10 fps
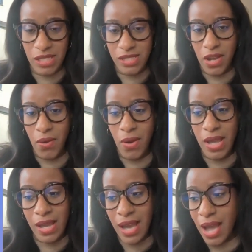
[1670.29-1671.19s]
So
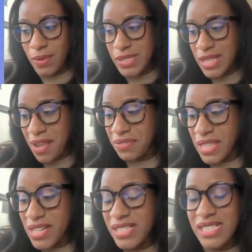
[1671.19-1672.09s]
I would say if
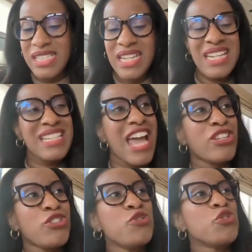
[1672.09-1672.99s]
there's a city
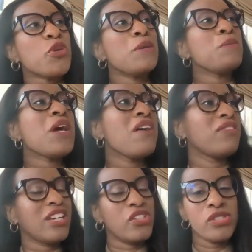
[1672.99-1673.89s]
that you dreamed of,
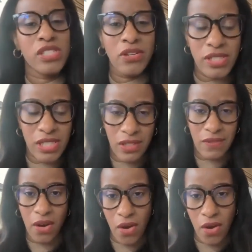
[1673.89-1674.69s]
like you see on TV,